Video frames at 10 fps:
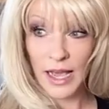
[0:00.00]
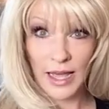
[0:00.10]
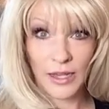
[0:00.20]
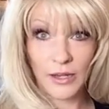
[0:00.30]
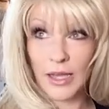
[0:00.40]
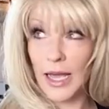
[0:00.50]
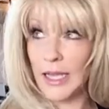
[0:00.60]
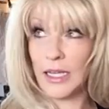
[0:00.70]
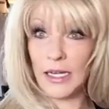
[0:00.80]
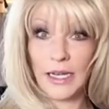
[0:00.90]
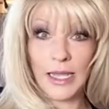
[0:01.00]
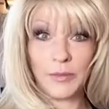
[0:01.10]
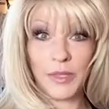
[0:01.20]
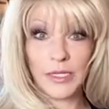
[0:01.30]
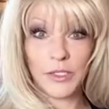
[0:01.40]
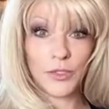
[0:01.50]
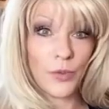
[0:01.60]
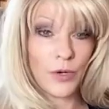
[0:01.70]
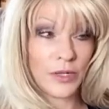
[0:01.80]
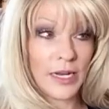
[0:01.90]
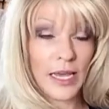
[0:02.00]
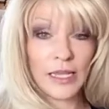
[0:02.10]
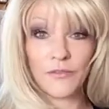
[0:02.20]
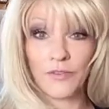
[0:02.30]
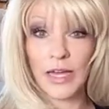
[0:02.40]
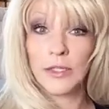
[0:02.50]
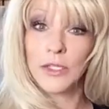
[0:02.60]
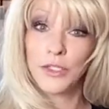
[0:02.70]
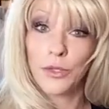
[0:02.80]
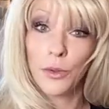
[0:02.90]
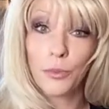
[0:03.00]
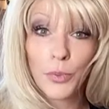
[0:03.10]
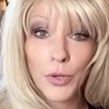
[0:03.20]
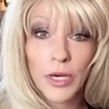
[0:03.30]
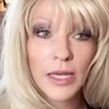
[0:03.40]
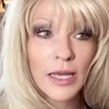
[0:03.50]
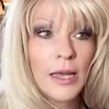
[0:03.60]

I can name this or that I can find this in a book.